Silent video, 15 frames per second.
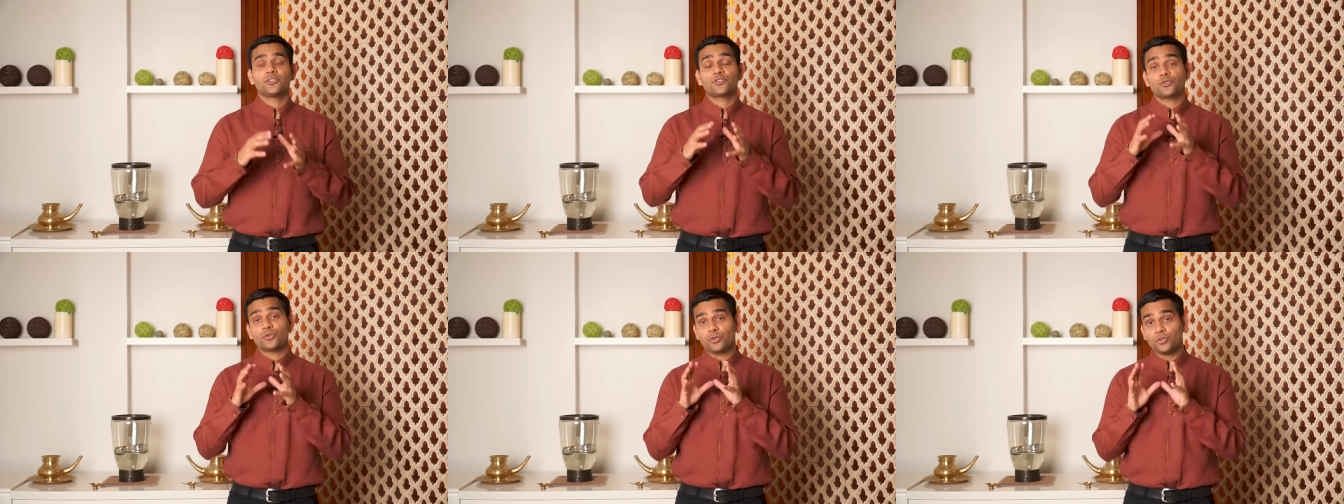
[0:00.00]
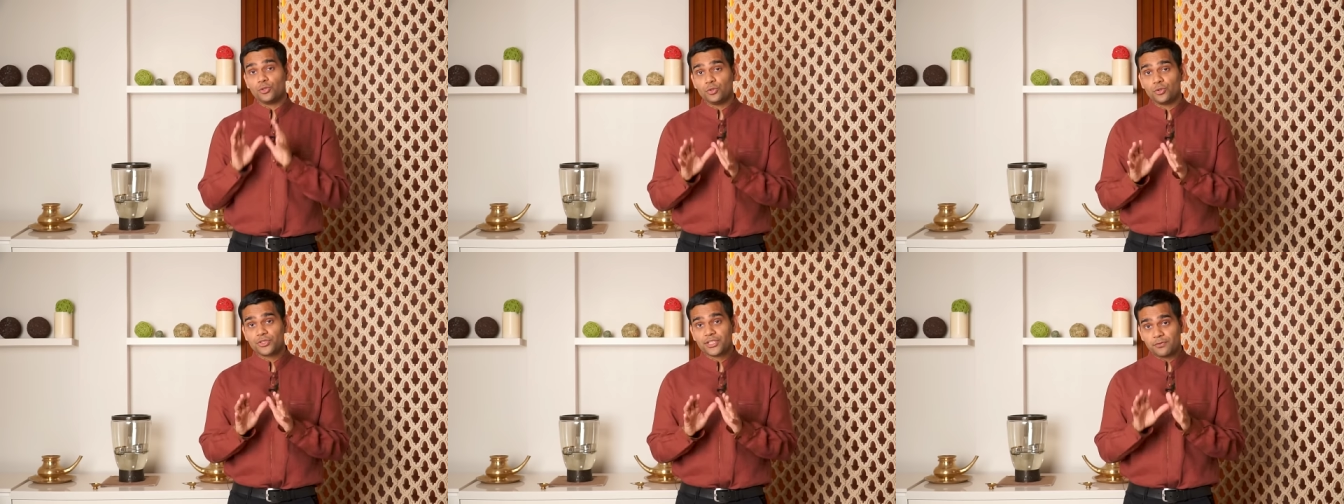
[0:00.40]
So
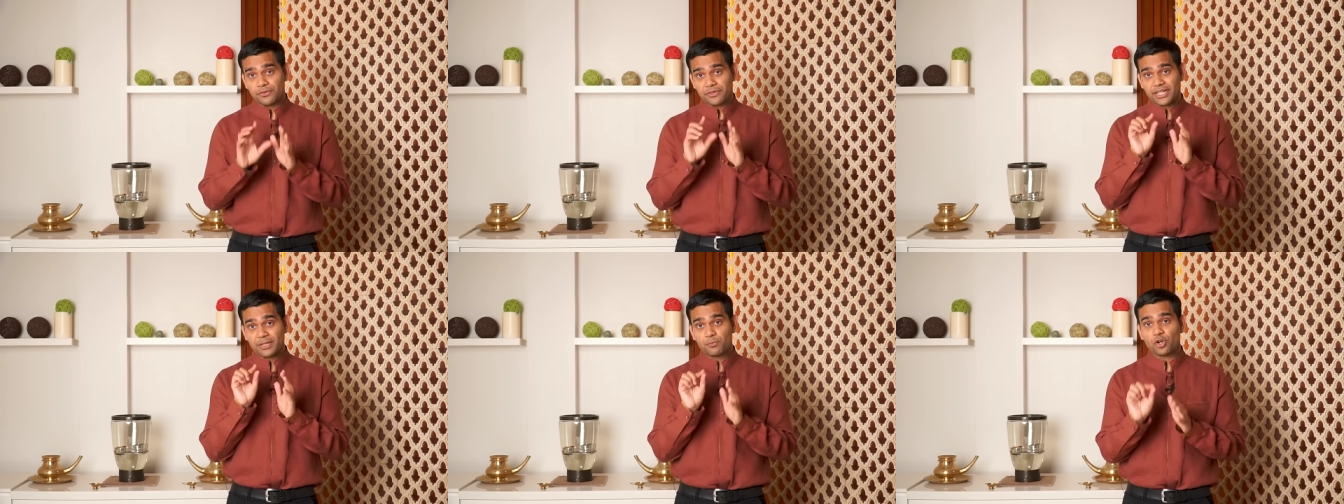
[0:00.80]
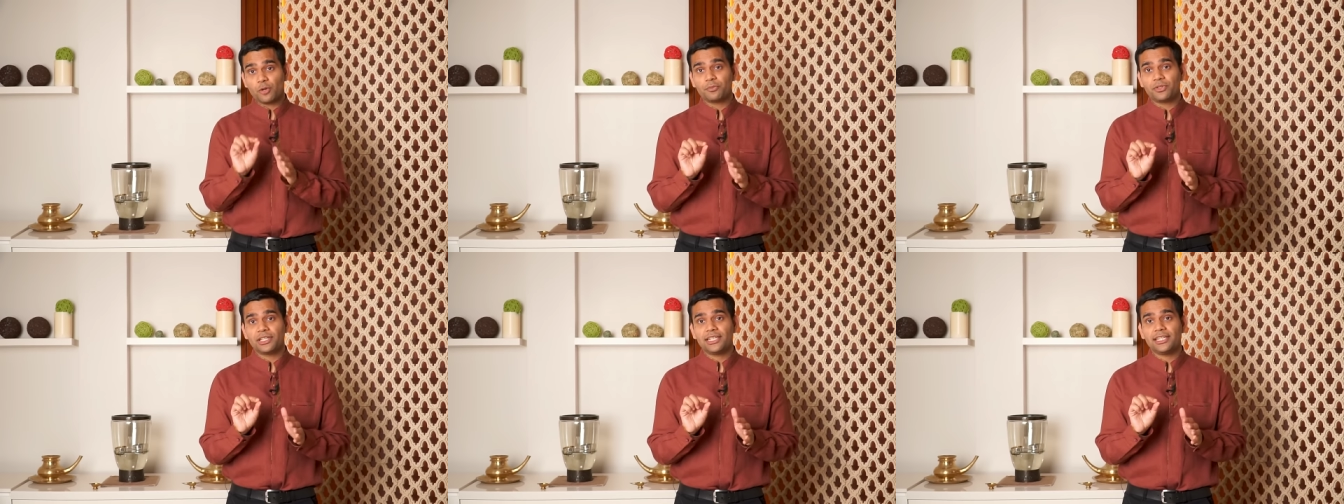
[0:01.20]
use it very
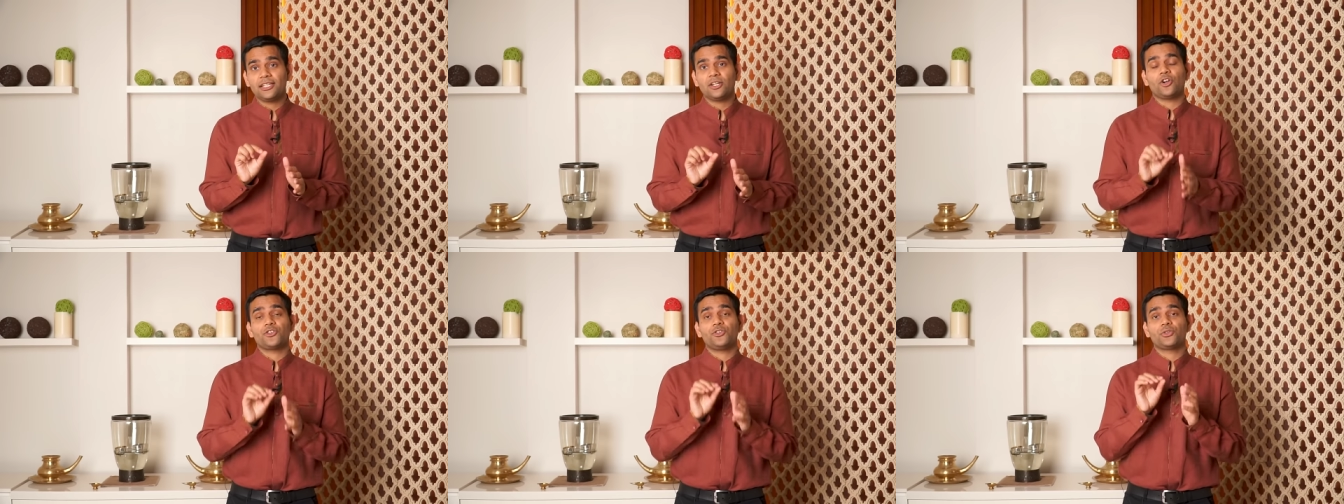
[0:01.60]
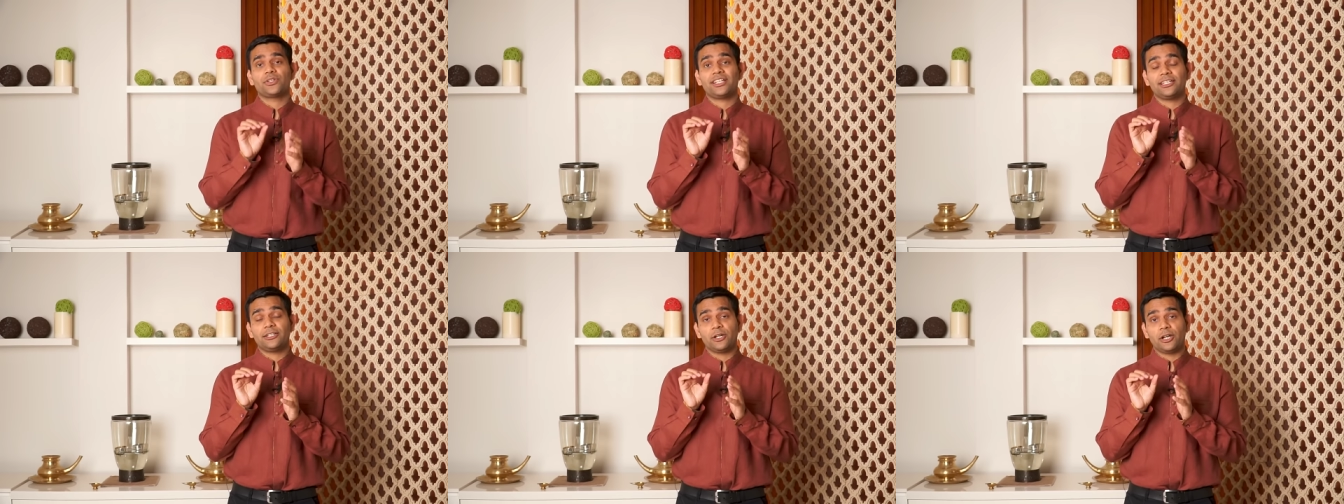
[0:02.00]
properly, or you
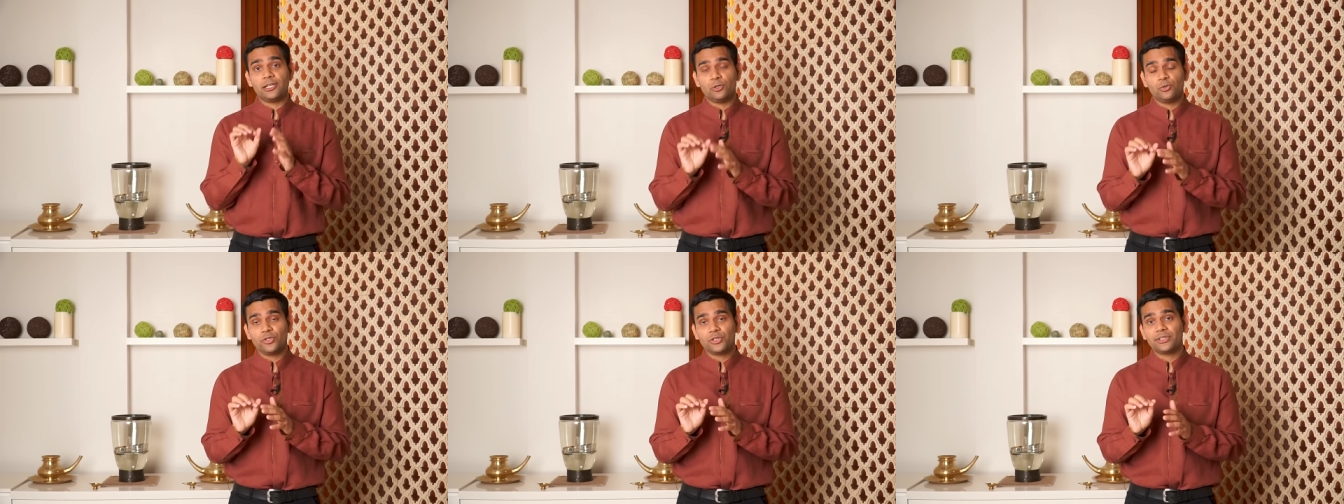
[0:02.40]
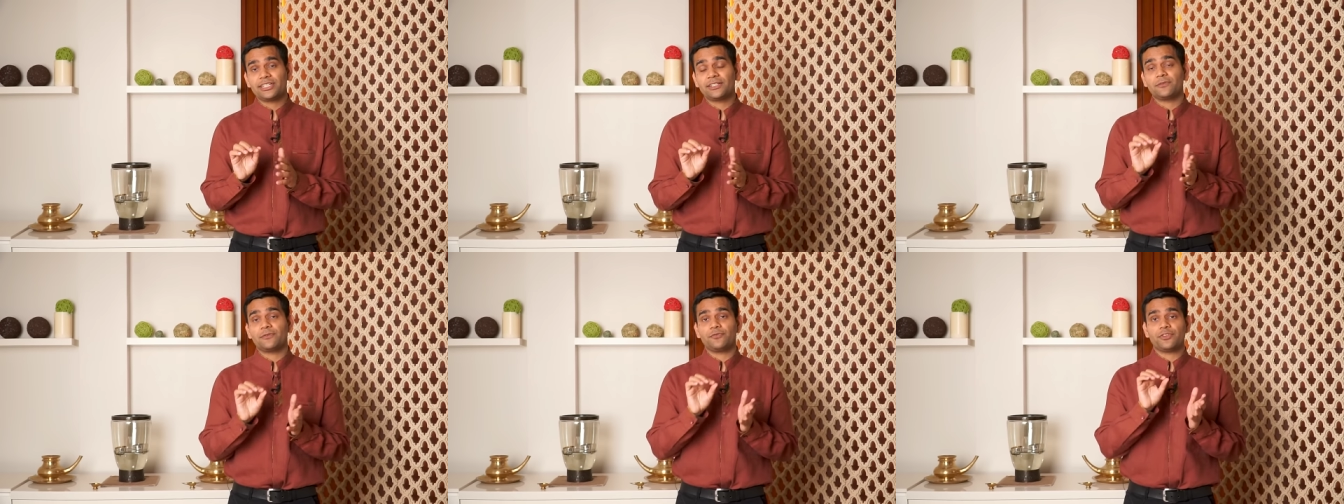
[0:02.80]
can dilute
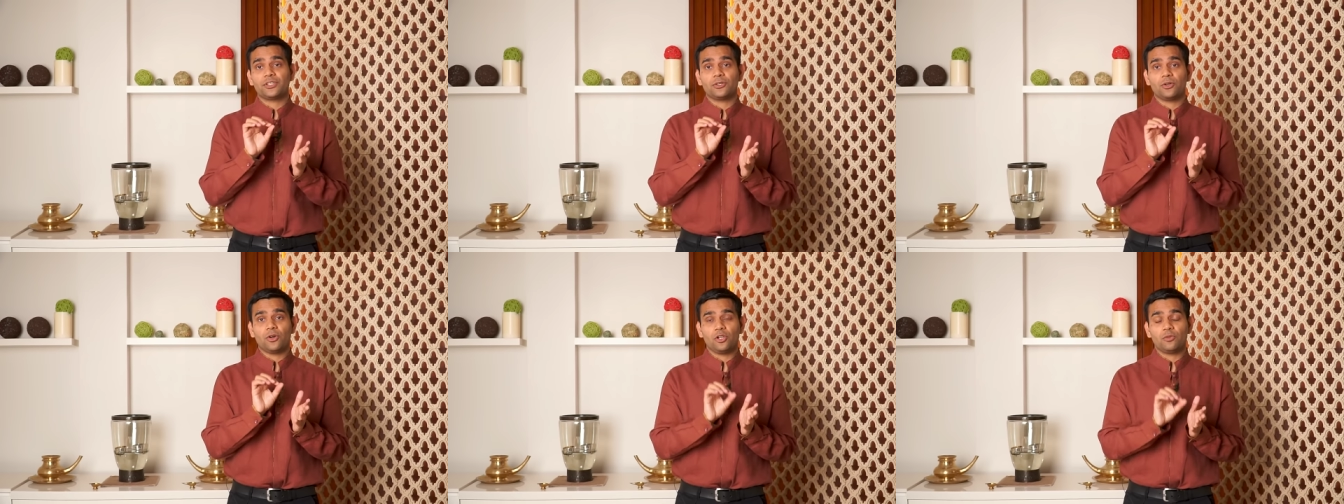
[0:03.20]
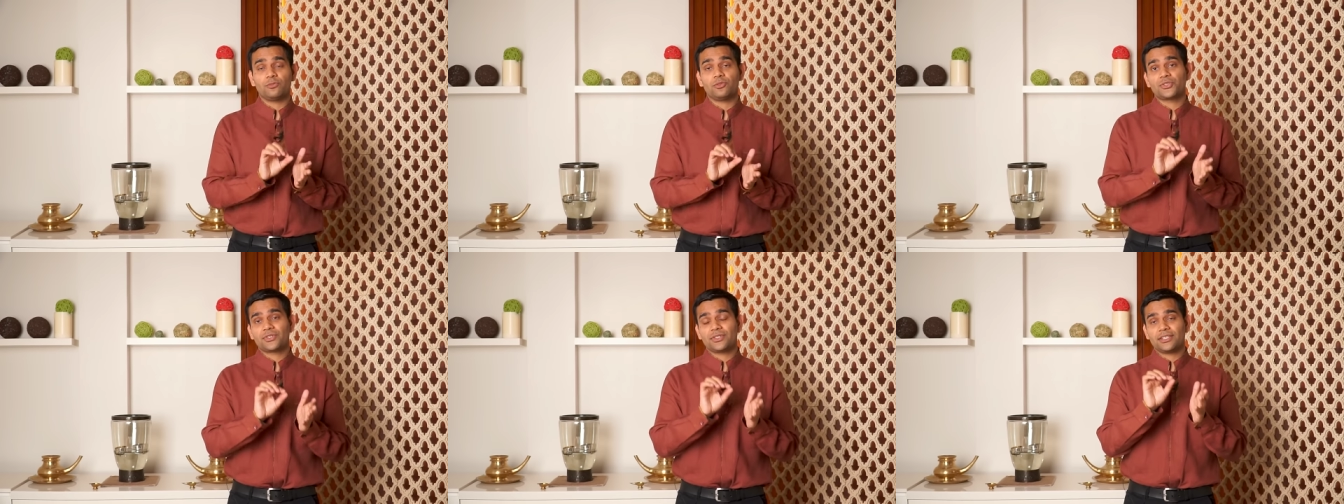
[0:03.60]
it with
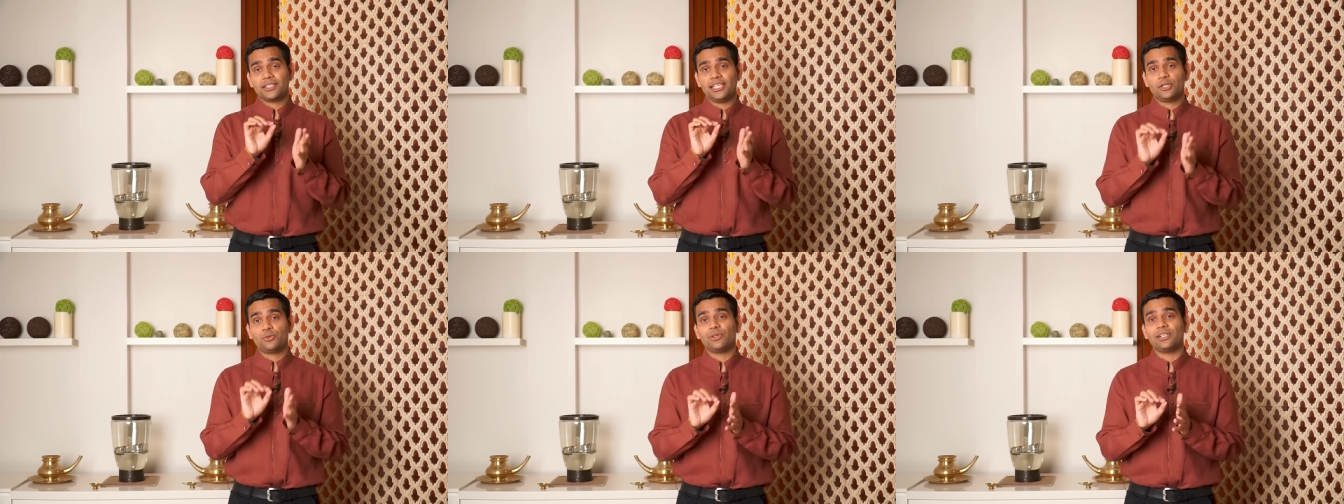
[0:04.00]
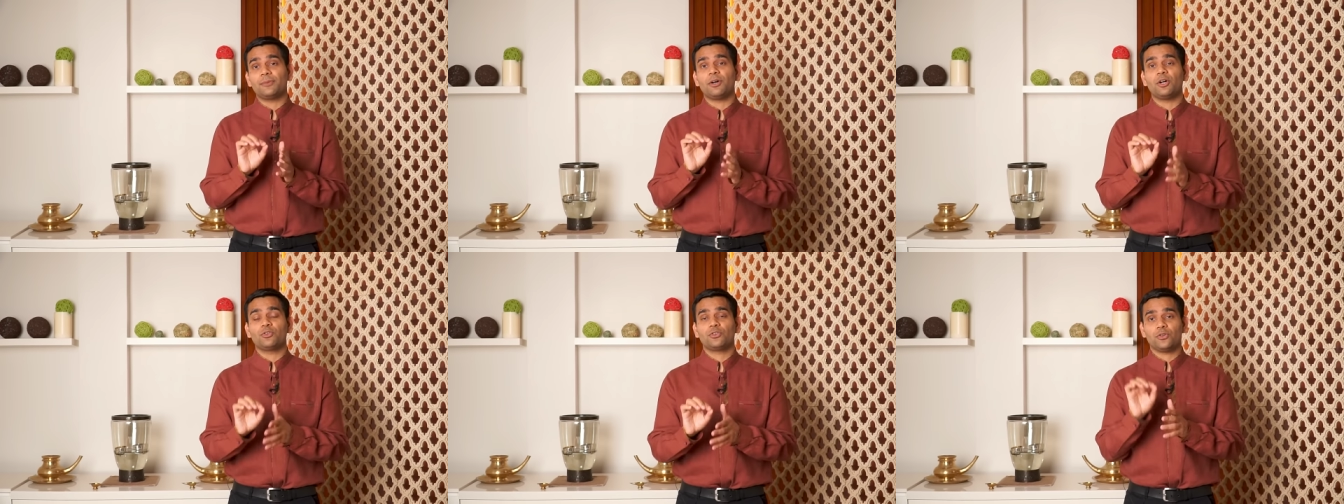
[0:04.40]
almost equal
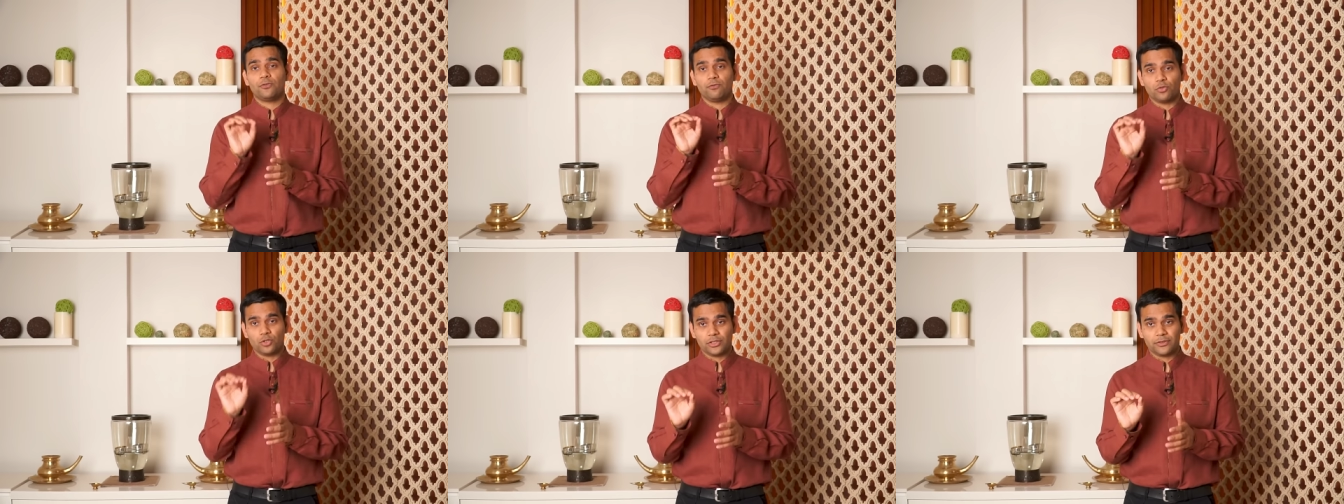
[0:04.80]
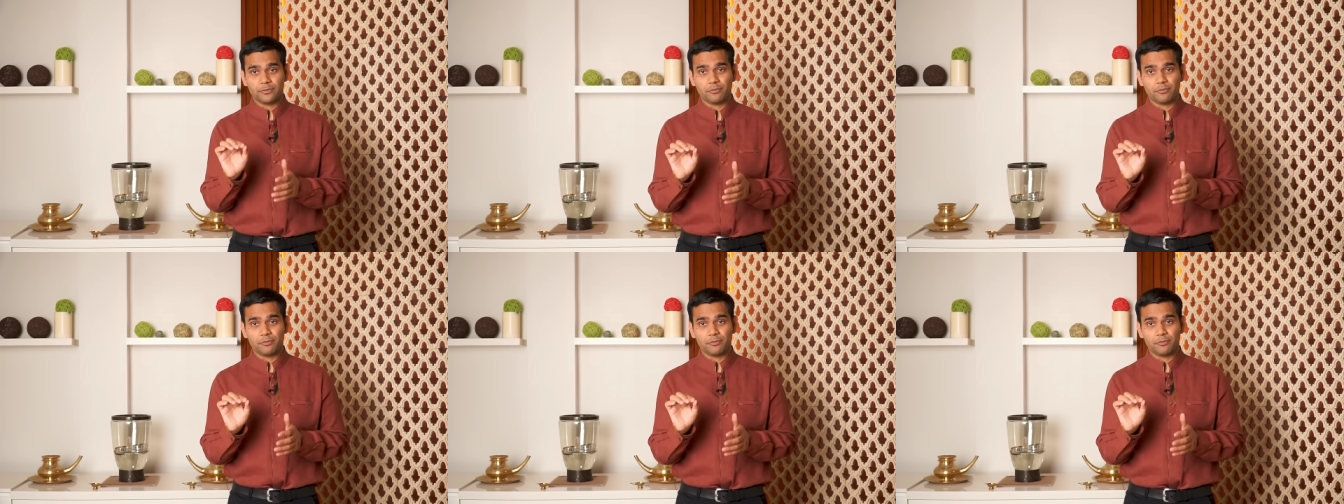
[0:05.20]
amount of water.